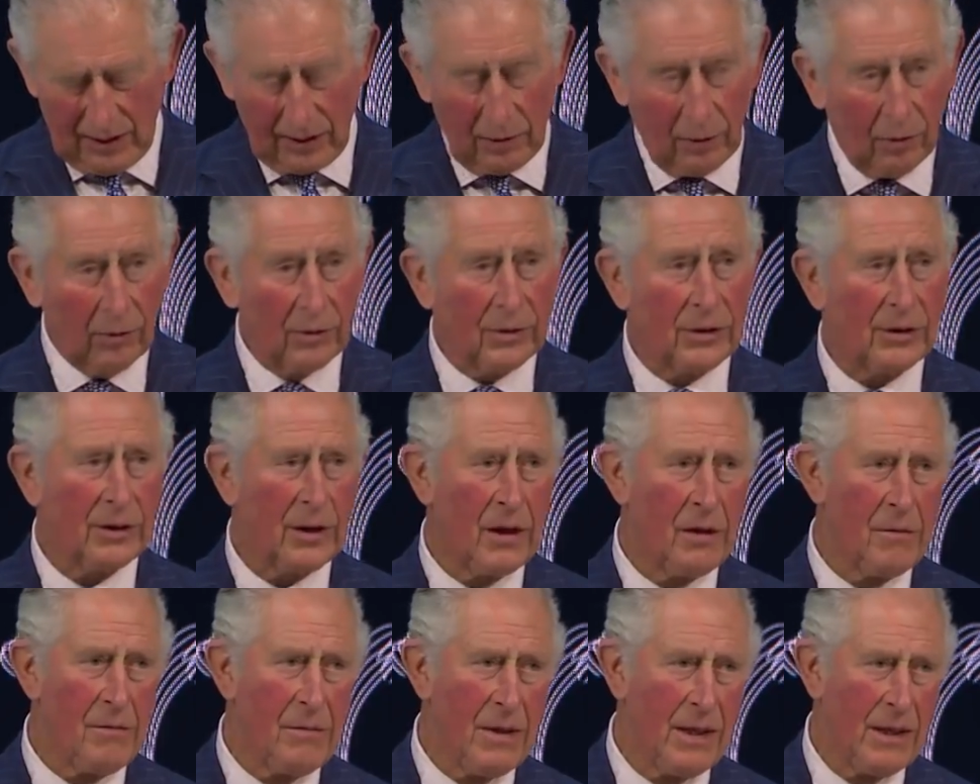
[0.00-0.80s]
It
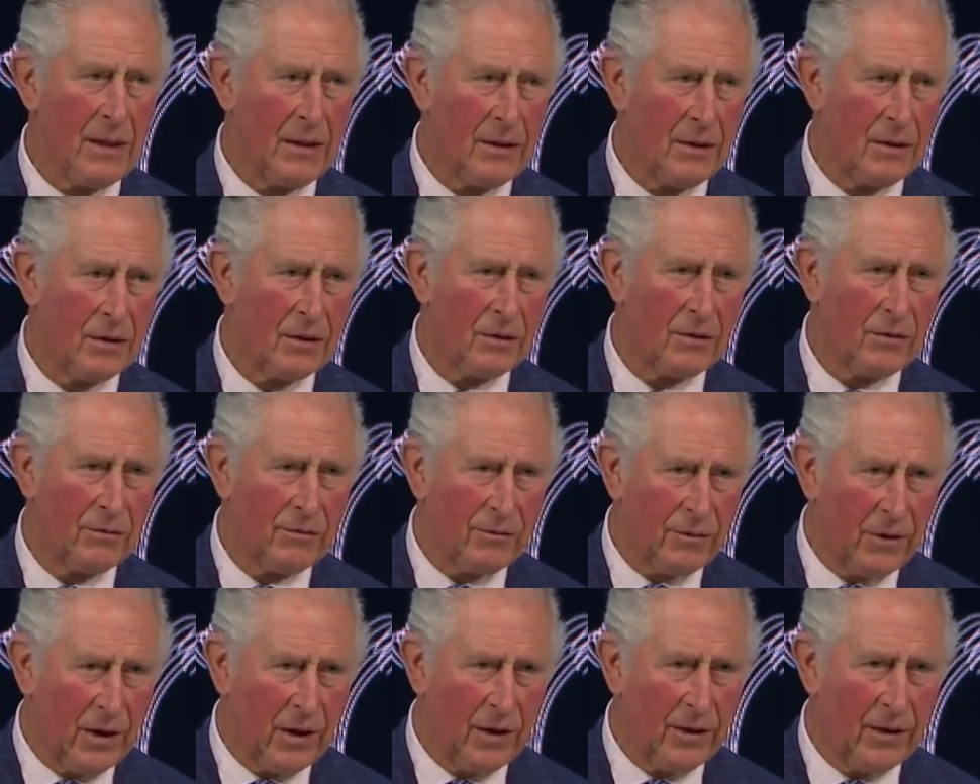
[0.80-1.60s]
also means
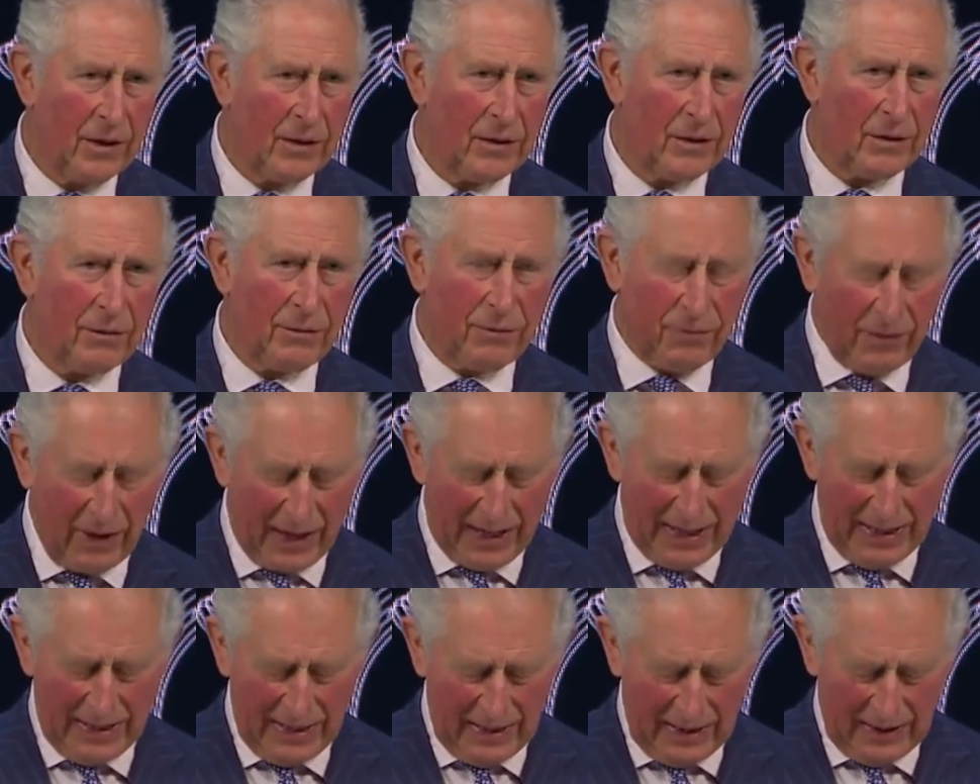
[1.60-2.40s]
further
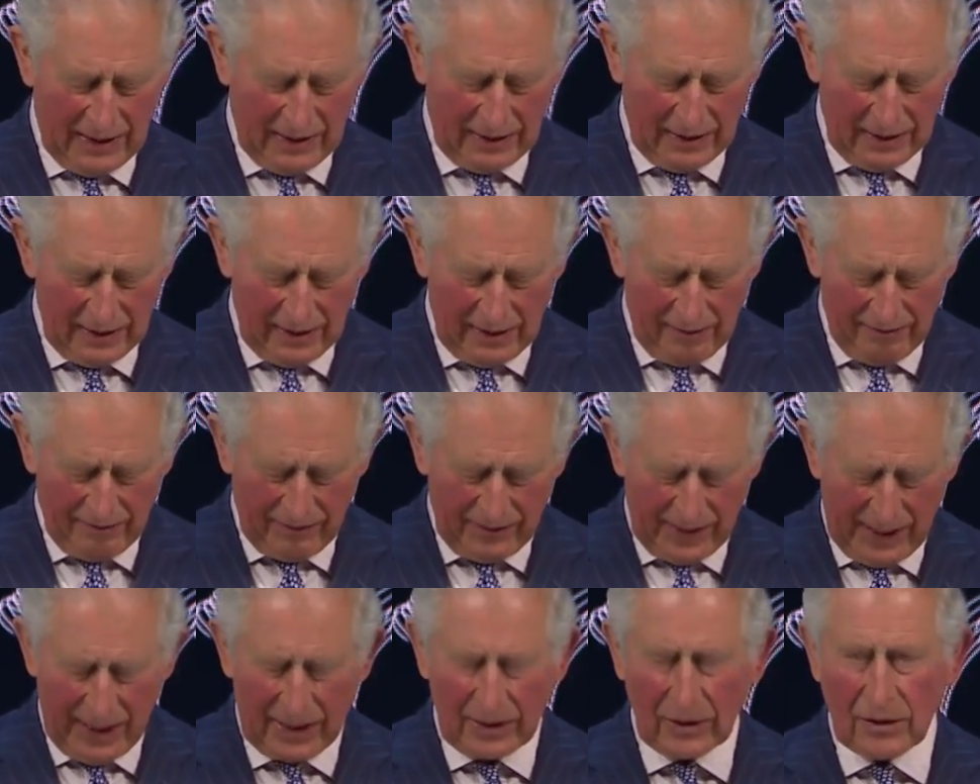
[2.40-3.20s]
defining
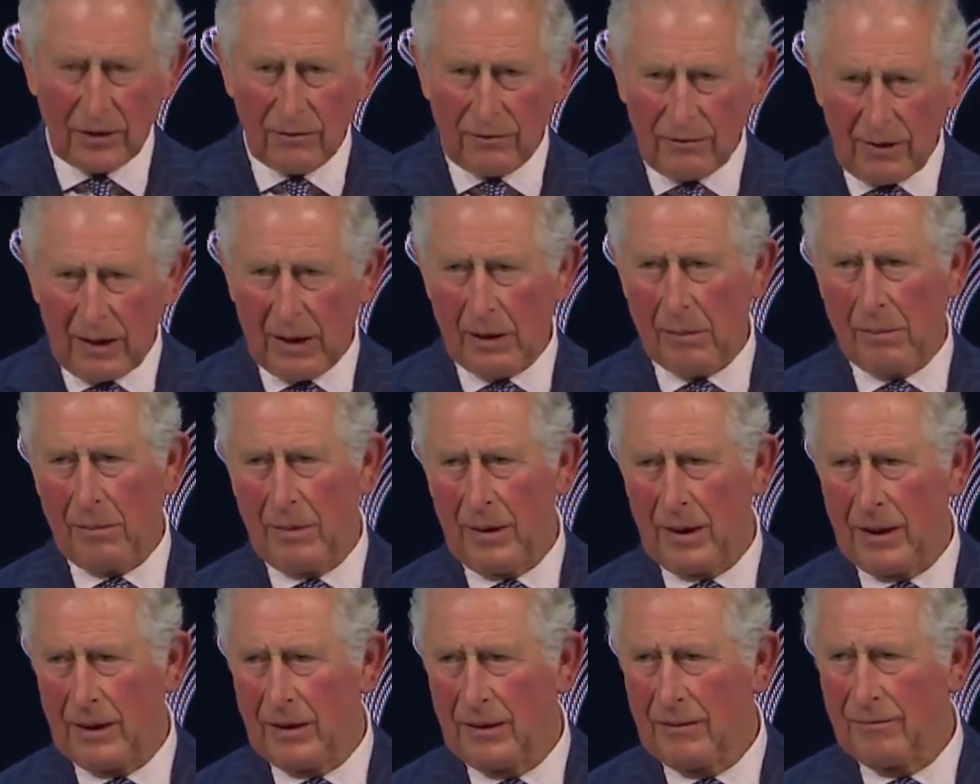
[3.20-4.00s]
and
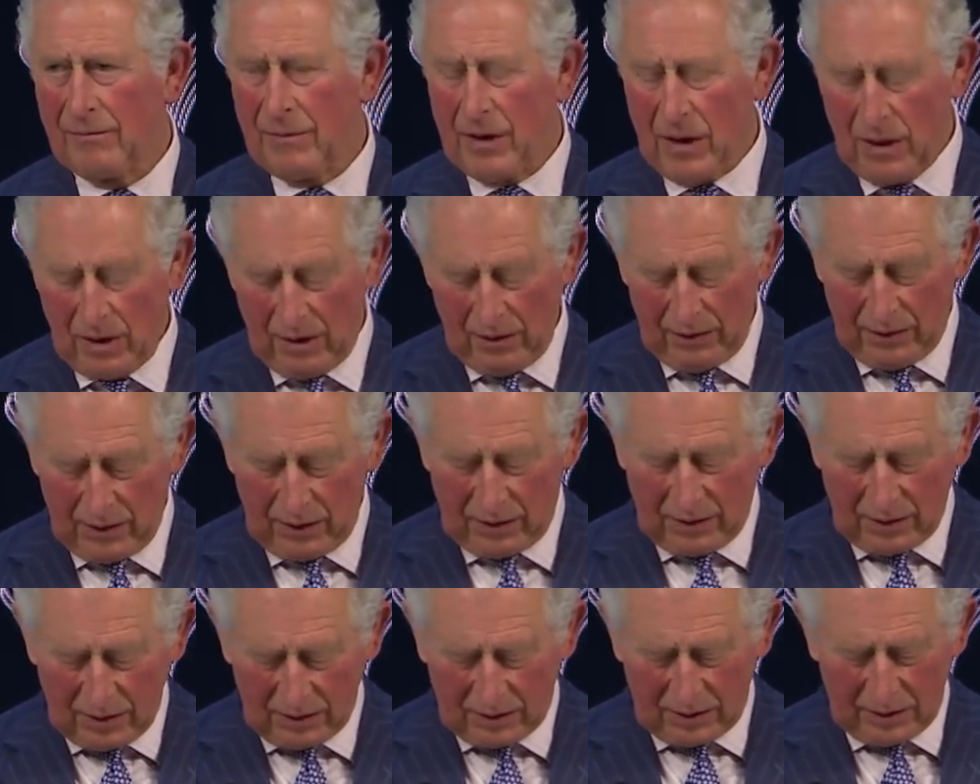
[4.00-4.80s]
developing
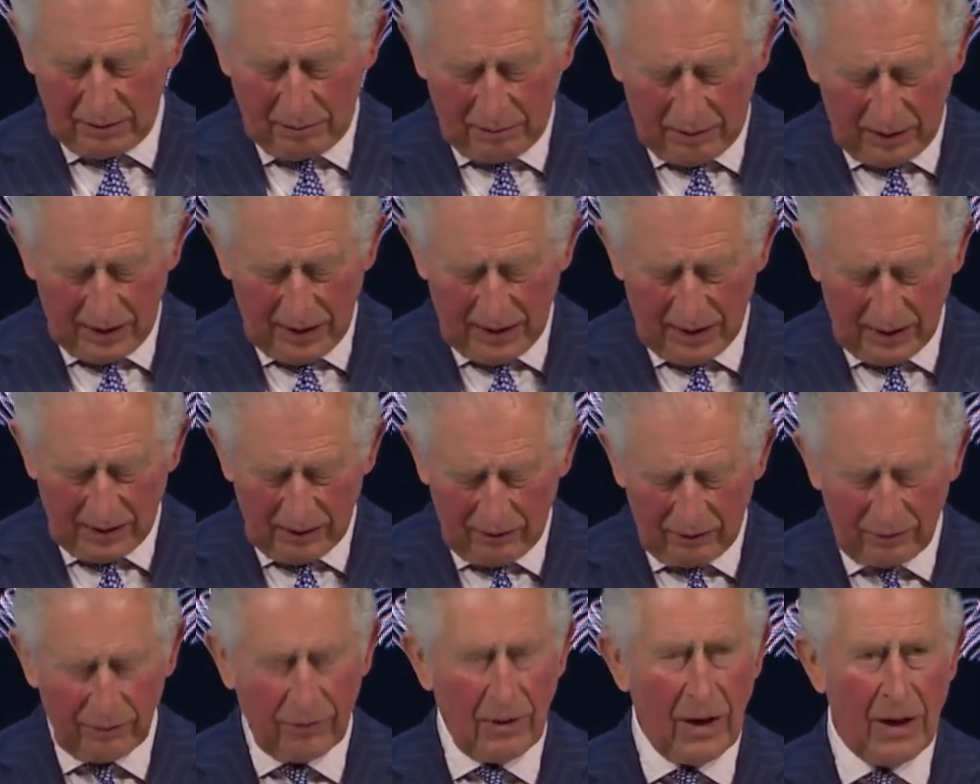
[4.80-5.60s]
the discipline
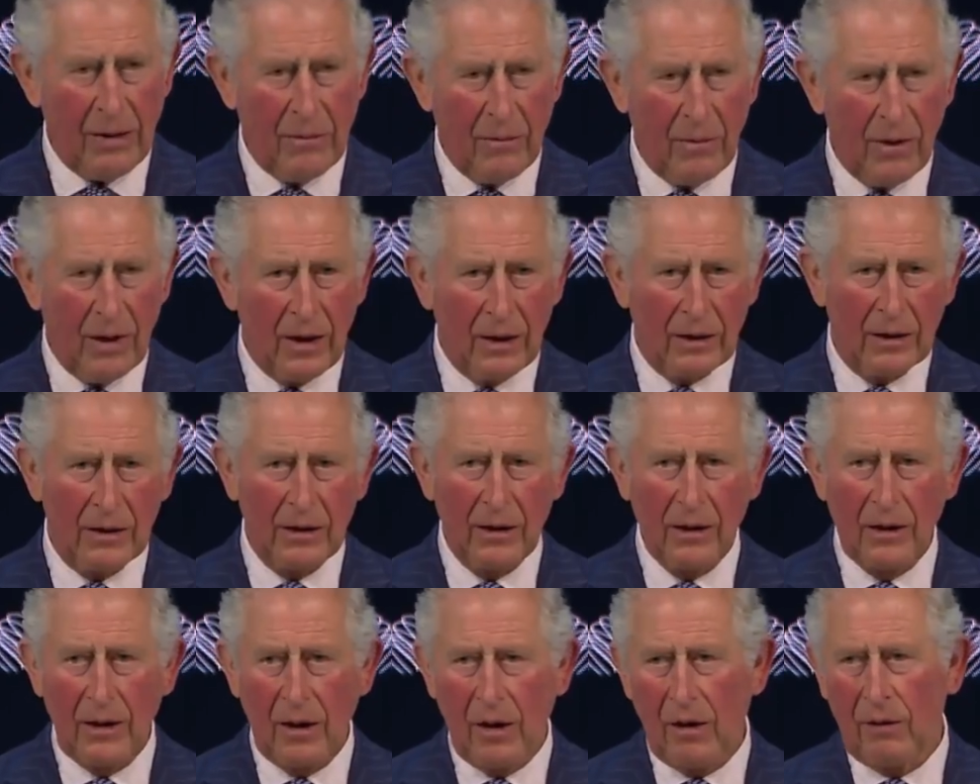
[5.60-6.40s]
and
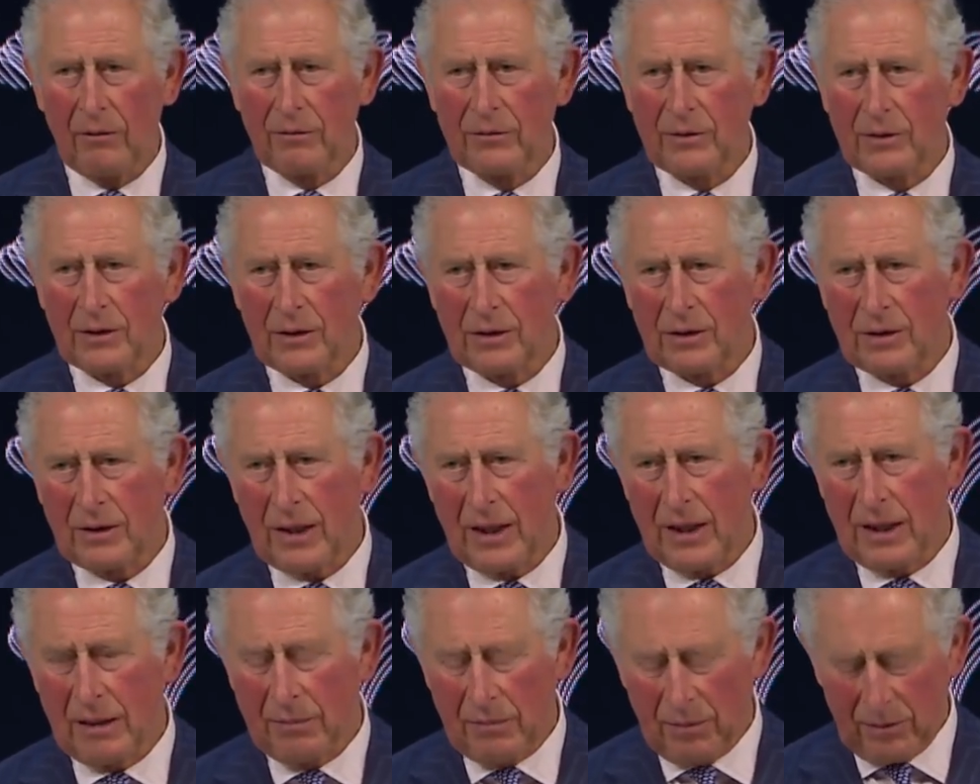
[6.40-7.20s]
framework of
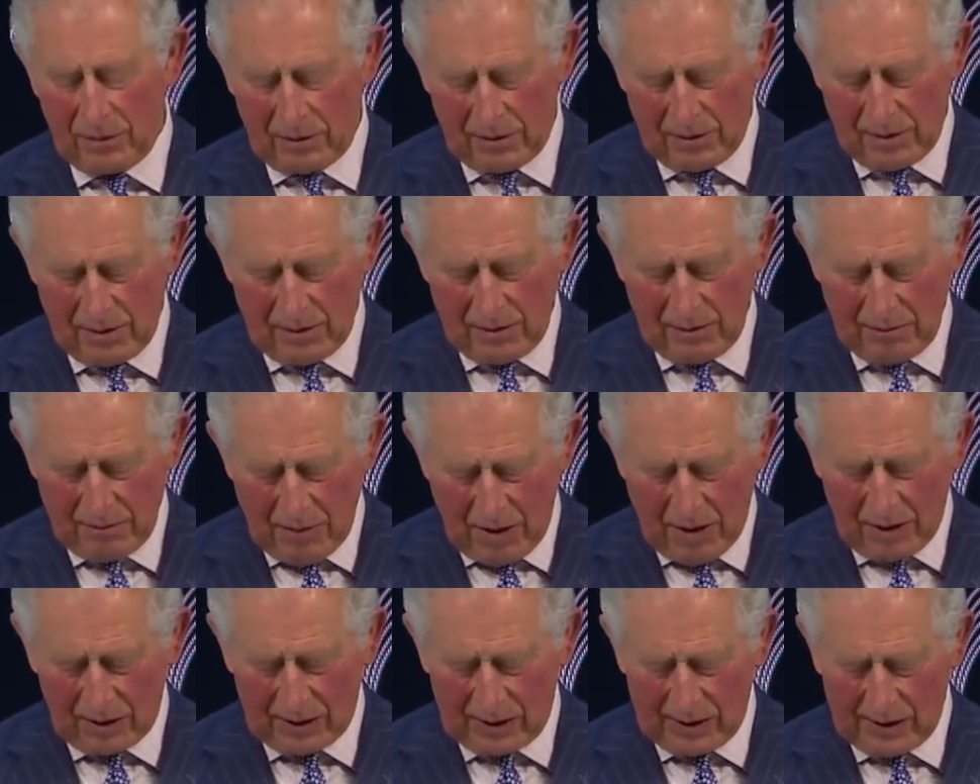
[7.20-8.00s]
sustainable
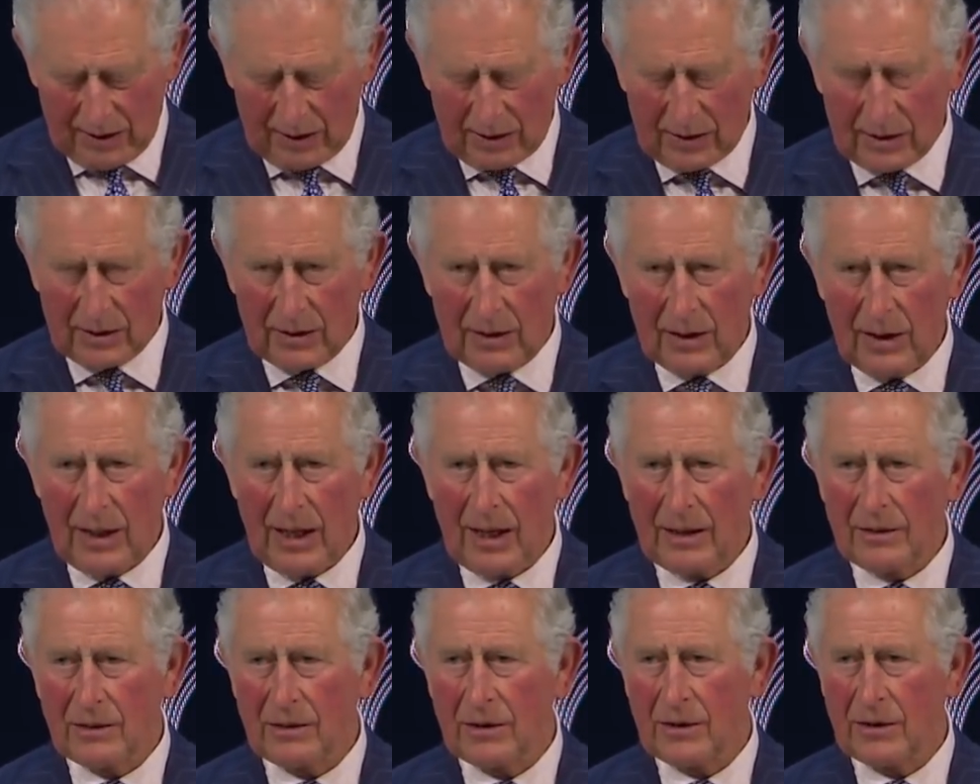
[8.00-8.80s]
markets
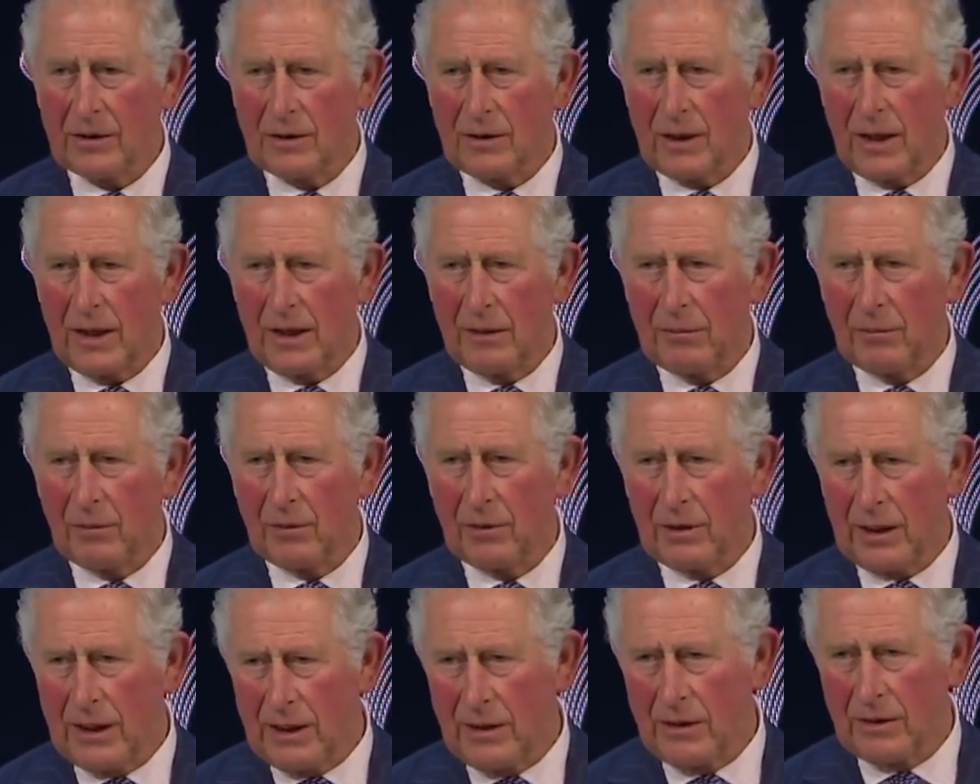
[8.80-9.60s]
and
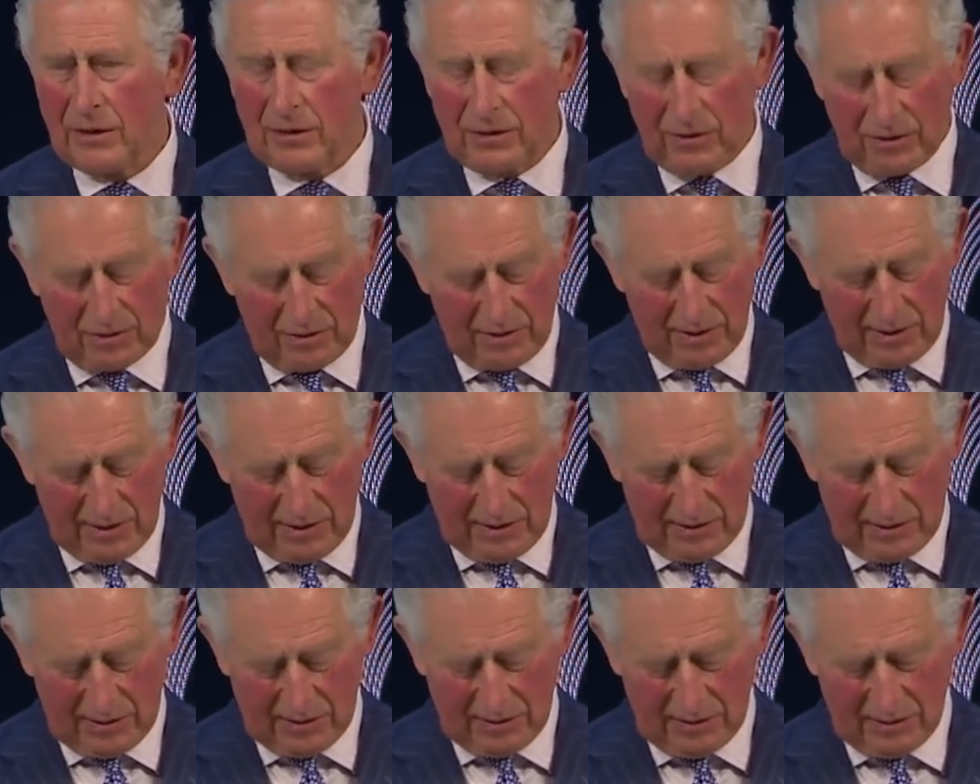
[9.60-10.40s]
sustainable
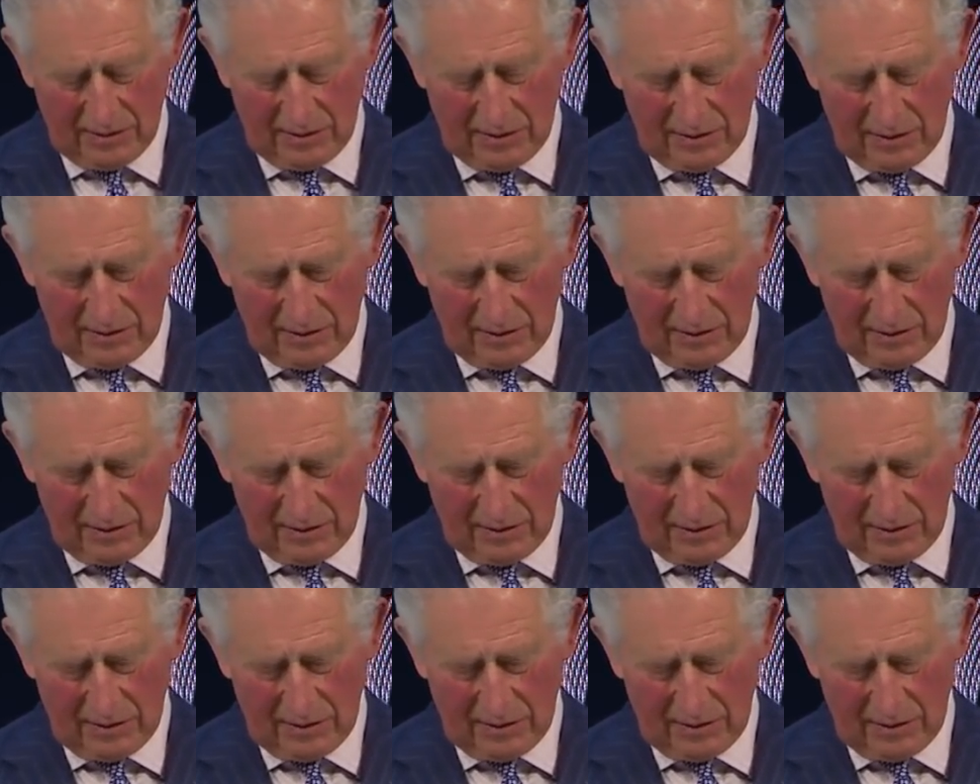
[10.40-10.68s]
industries.